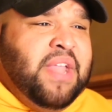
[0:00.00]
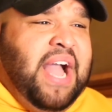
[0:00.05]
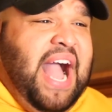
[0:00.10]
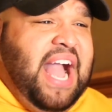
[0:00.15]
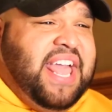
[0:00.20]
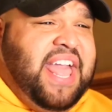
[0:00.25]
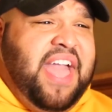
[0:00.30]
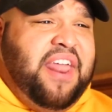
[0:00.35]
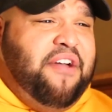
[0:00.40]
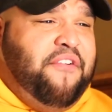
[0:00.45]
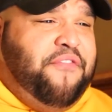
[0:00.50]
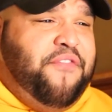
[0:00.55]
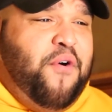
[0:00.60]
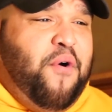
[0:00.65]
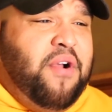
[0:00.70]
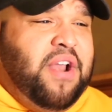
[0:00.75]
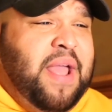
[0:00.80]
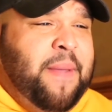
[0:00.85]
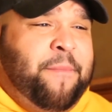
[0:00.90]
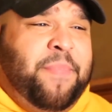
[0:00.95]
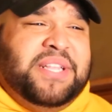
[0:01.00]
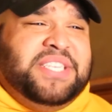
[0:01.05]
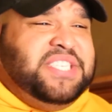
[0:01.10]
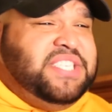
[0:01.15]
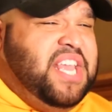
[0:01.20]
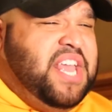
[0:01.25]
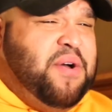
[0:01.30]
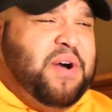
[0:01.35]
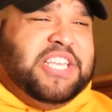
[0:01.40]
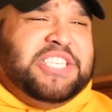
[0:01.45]
I can't afford it, but
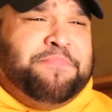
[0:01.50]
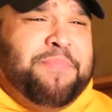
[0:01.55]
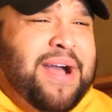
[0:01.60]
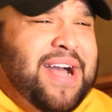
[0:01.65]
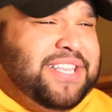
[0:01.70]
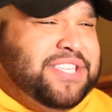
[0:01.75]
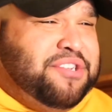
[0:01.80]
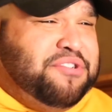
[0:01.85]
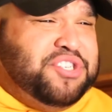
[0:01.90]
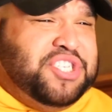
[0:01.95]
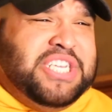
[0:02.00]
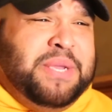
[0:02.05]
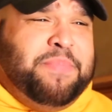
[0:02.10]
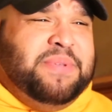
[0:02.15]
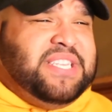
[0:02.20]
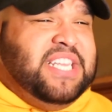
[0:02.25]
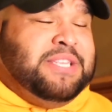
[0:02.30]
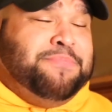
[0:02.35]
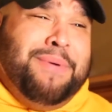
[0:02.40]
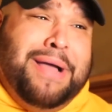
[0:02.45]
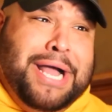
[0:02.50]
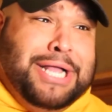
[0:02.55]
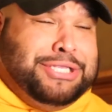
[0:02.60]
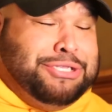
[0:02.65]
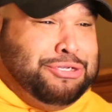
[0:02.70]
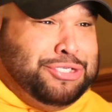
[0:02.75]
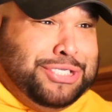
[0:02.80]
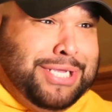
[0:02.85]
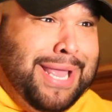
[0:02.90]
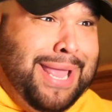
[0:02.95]
still, a sponsorship is a
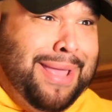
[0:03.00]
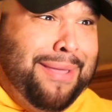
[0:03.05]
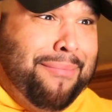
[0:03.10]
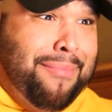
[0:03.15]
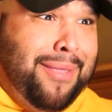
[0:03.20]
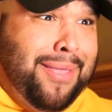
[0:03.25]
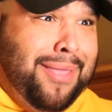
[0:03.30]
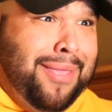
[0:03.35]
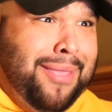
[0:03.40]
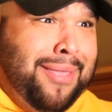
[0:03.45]
sponsorship!